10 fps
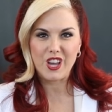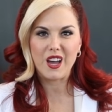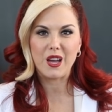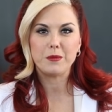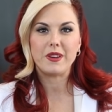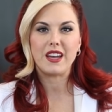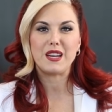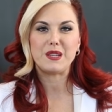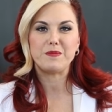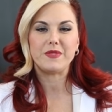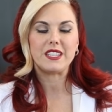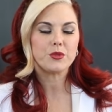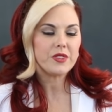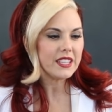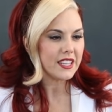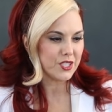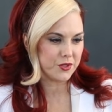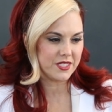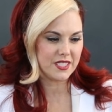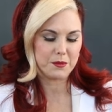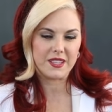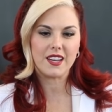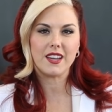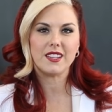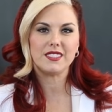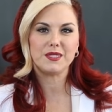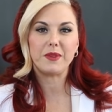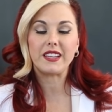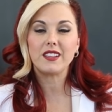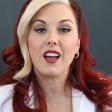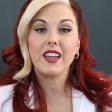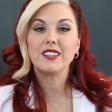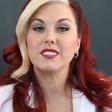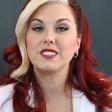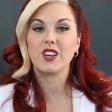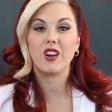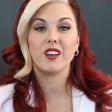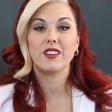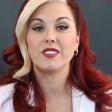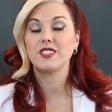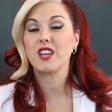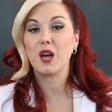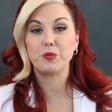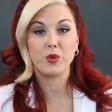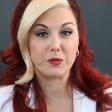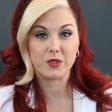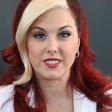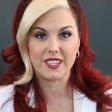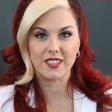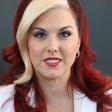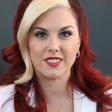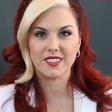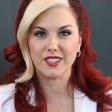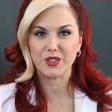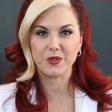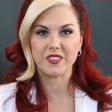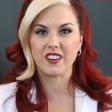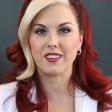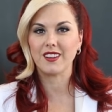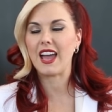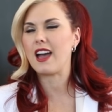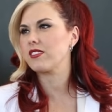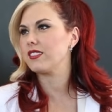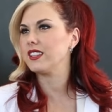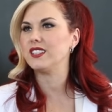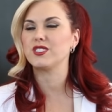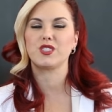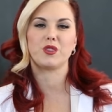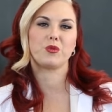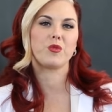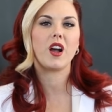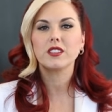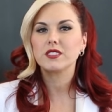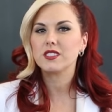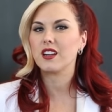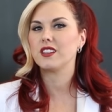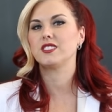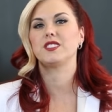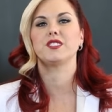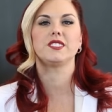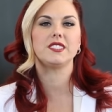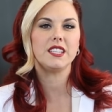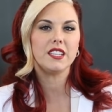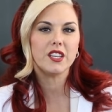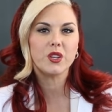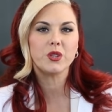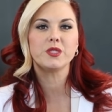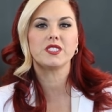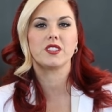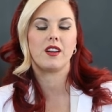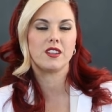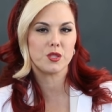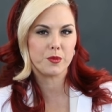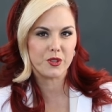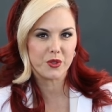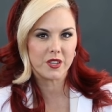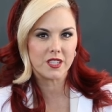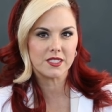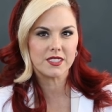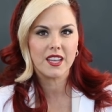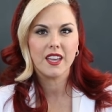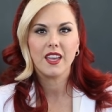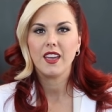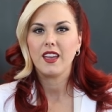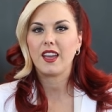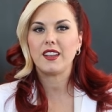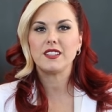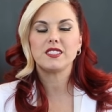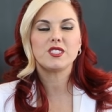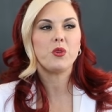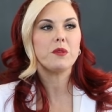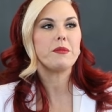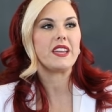job, um, it's really interesting because my clients are the top 1%. You know, they're athletes, they're rock stars, they're CEOs, they're entrepreneurs. And it's so